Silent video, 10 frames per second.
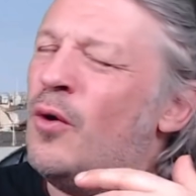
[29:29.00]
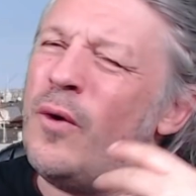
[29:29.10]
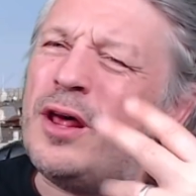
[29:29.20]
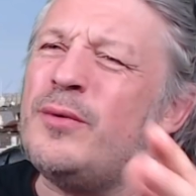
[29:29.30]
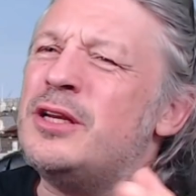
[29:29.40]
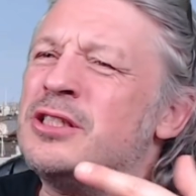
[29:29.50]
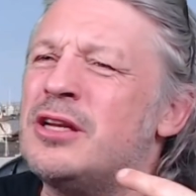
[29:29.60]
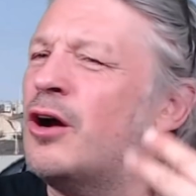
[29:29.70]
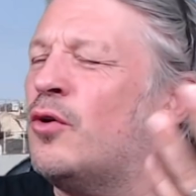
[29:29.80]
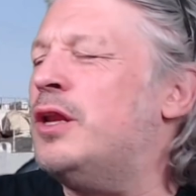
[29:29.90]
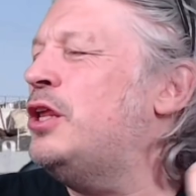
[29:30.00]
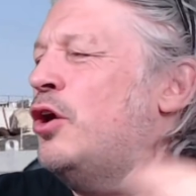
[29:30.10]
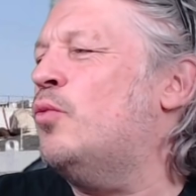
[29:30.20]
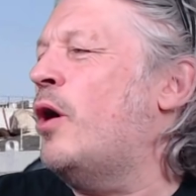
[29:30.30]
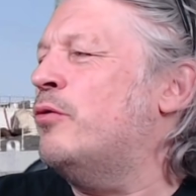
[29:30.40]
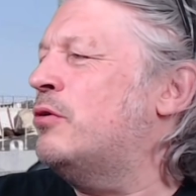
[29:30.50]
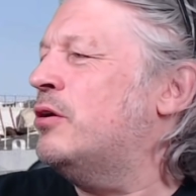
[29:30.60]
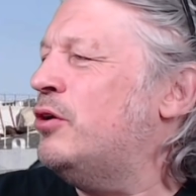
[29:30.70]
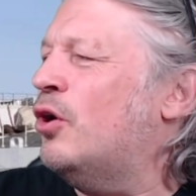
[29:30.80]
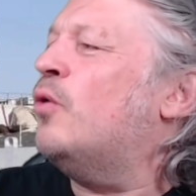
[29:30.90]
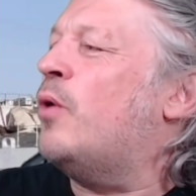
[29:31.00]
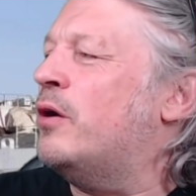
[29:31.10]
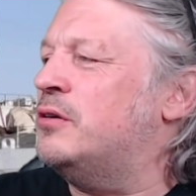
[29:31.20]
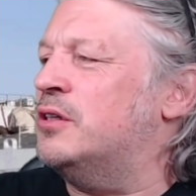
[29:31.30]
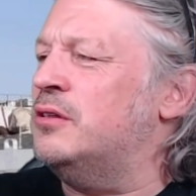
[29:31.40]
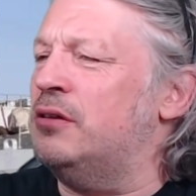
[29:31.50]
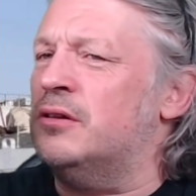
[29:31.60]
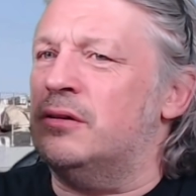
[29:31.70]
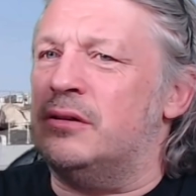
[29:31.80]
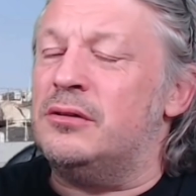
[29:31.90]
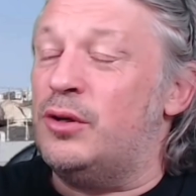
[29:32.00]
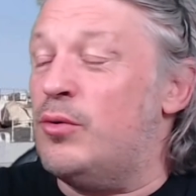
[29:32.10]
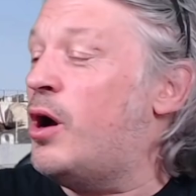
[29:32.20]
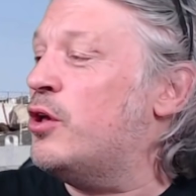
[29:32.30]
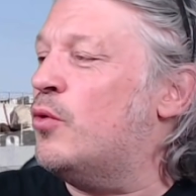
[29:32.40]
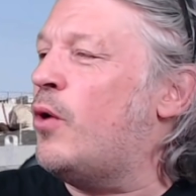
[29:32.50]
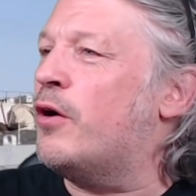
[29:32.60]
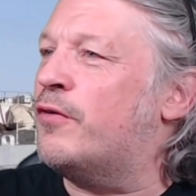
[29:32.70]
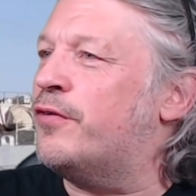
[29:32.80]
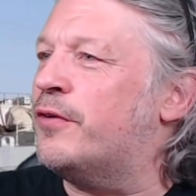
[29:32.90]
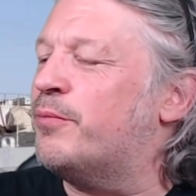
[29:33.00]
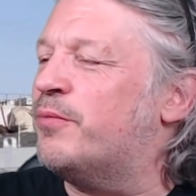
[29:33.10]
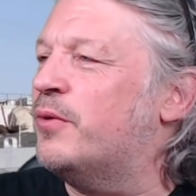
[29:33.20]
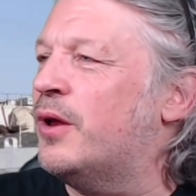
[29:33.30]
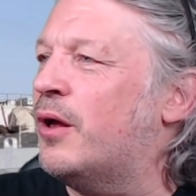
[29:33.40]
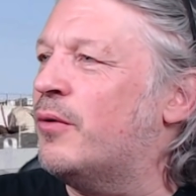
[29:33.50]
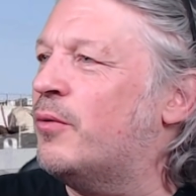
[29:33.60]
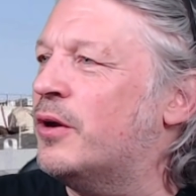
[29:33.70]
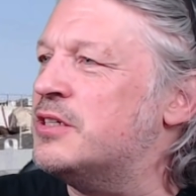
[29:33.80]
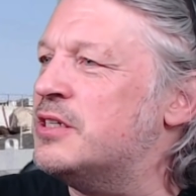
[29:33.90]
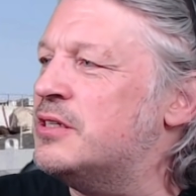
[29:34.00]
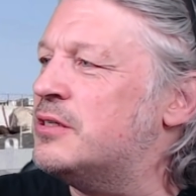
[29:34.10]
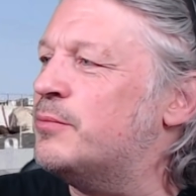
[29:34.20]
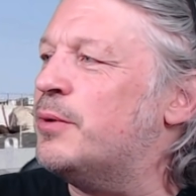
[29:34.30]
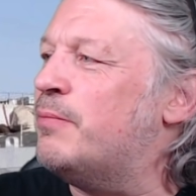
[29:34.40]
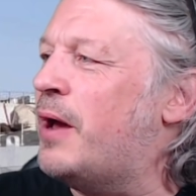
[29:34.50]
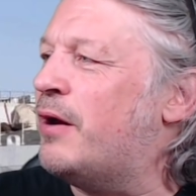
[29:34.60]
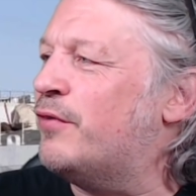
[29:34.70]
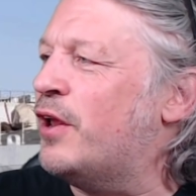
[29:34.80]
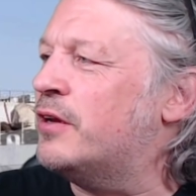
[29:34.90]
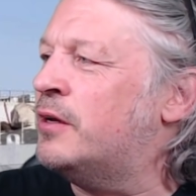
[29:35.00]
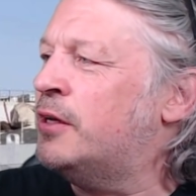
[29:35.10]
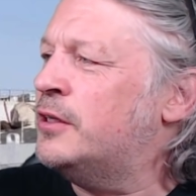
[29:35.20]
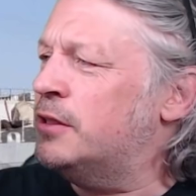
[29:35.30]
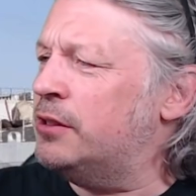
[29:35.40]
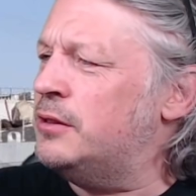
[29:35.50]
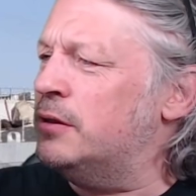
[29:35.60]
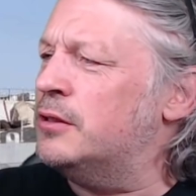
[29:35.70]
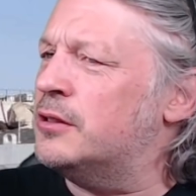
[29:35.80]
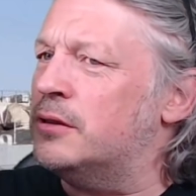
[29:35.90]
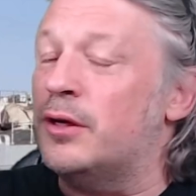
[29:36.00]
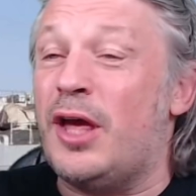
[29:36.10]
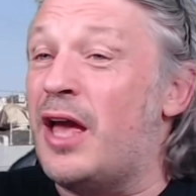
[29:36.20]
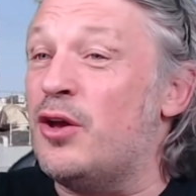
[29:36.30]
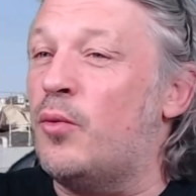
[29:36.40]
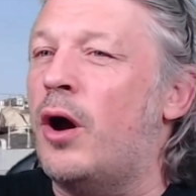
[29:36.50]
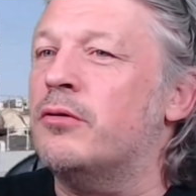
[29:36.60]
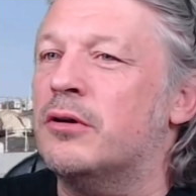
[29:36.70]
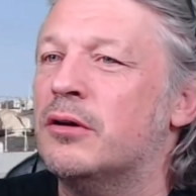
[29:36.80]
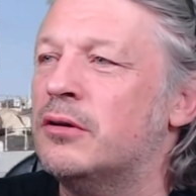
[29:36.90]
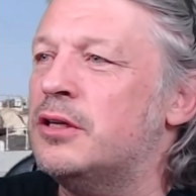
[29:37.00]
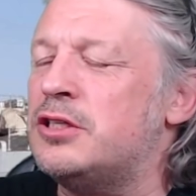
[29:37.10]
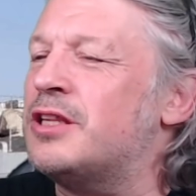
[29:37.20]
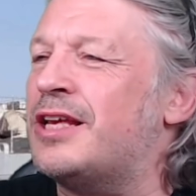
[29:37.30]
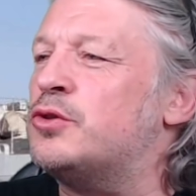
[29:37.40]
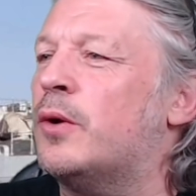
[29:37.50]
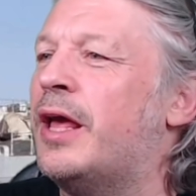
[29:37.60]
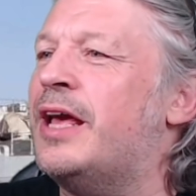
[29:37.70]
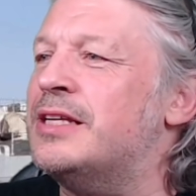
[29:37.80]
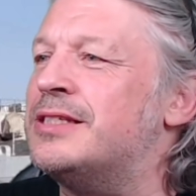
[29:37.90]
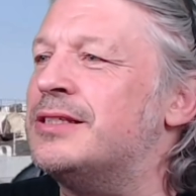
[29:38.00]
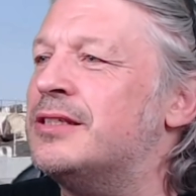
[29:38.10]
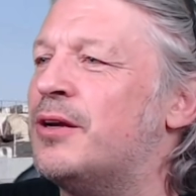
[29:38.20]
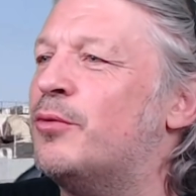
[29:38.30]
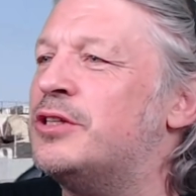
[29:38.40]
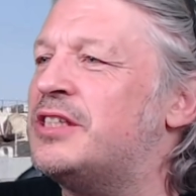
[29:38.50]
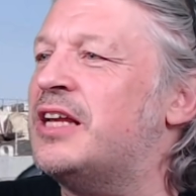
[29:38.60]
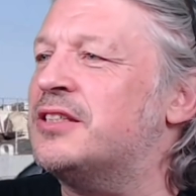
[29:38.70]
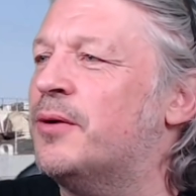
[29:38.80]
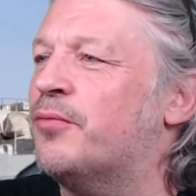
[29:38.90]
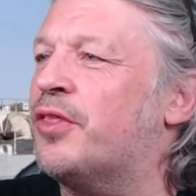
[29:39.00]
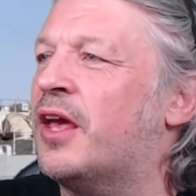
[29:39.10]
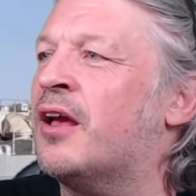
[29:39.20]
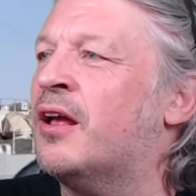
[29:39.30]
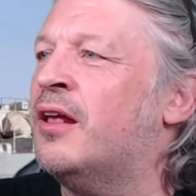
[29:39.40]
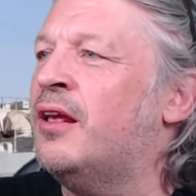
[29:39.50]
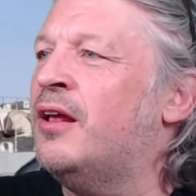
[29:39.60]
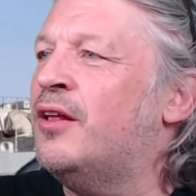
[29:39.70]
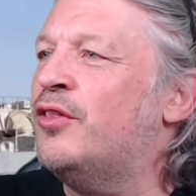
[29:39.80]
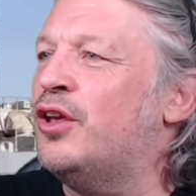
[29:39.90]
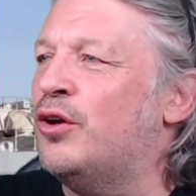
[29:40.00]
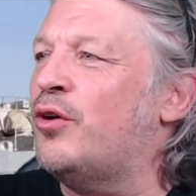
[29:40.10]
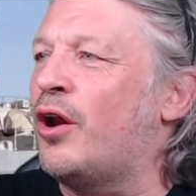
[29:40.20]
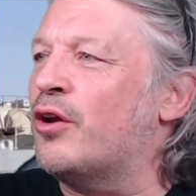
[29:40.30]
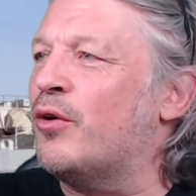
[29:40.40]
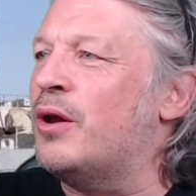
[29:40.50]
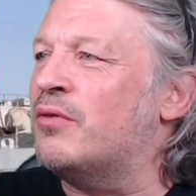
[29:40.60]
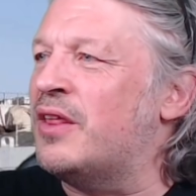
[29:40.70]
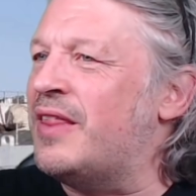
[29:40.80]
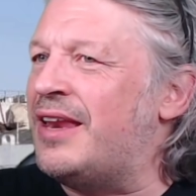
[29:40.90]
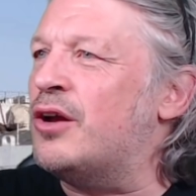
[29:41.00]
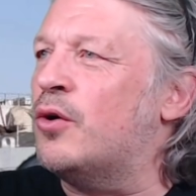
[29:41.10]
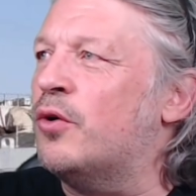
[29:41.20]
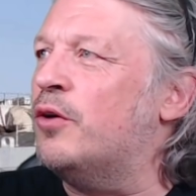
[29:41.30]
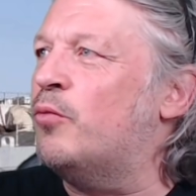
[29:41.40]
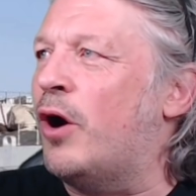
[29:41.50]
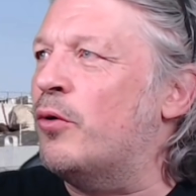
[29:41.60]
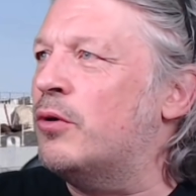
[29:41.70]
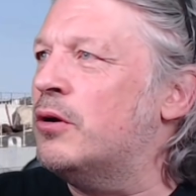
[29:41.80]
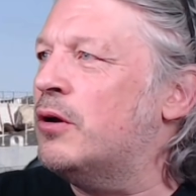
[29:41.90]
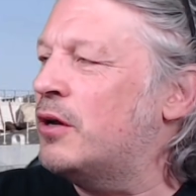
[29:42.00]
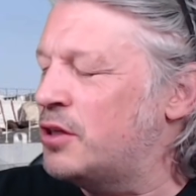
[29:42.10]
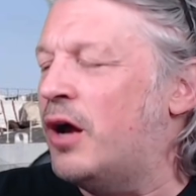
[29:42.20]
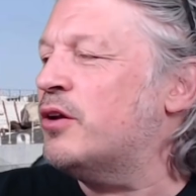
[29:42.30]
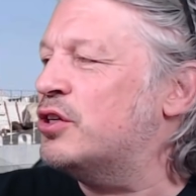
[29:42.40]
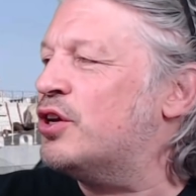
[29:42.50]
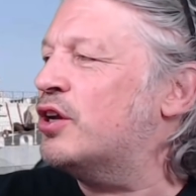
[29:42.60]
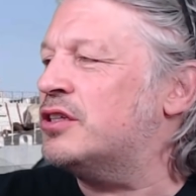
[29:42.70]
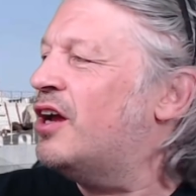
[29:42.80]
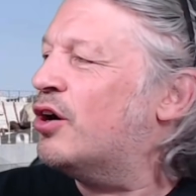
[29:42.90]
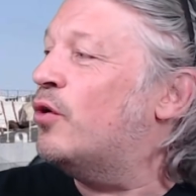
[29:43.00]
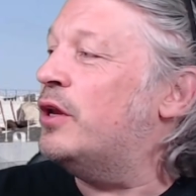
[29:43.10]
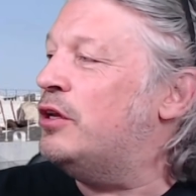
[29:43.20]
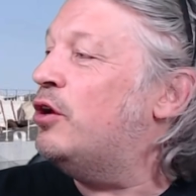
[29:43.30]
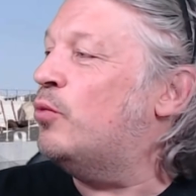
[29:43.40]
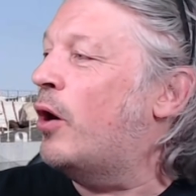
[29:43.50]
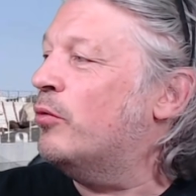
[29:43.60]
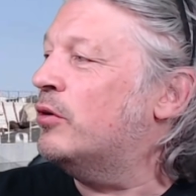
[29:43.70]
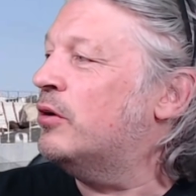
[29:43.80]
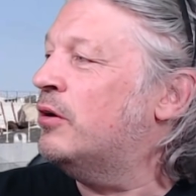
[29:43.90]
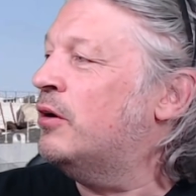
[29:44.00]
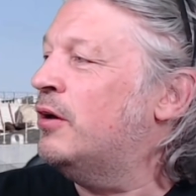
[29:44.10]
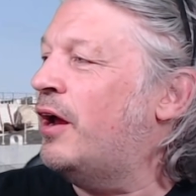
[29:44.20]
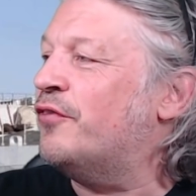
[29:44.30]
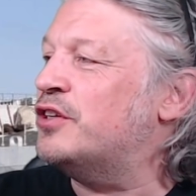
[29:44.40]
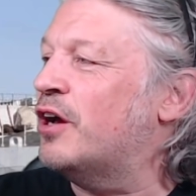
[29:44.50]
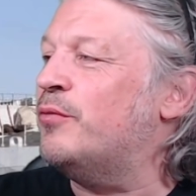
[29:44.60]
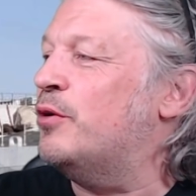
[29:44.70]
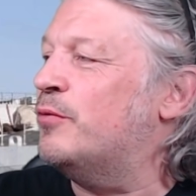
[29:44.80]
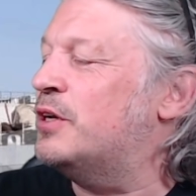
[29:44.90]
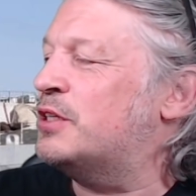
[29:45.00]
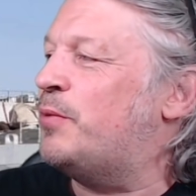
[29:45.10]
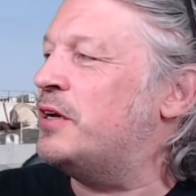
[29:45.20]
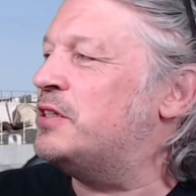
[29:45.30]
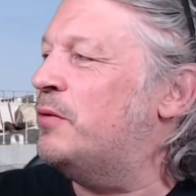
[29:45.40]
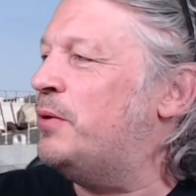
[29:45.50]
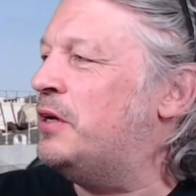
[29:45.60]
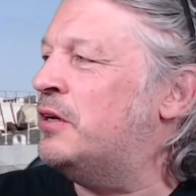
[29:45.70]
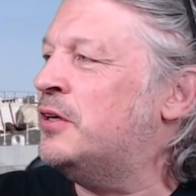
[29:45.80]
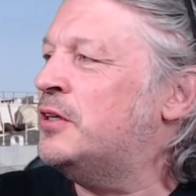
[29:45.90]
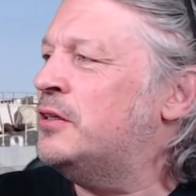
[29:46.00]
Why don't we just start calling you woke? You're woke. I'm not woke. You are. You're woke for, wanting to be mayor of London. I'm not woke. Yeah, you're woke. It's just that's all it is. Someone says something that you don't agree with, and then you call them woke. So I'm just going to start calling you woke every time you express an opinion.